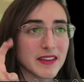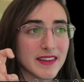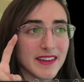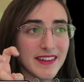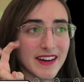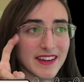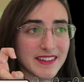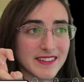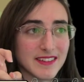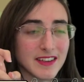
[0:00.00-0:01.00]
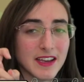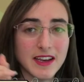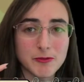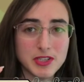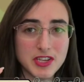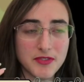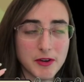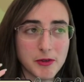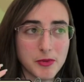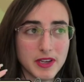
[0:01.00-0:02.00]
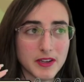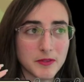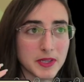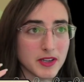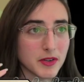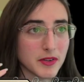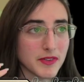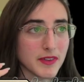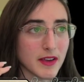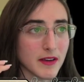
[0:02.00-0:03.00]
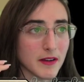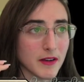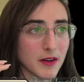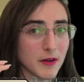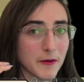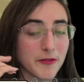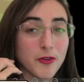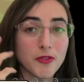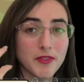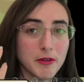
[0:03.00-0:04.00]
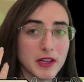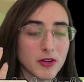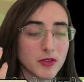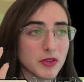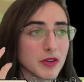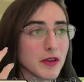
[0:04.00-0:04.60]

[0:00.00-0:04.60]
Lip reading: canines, which is very weird because for very long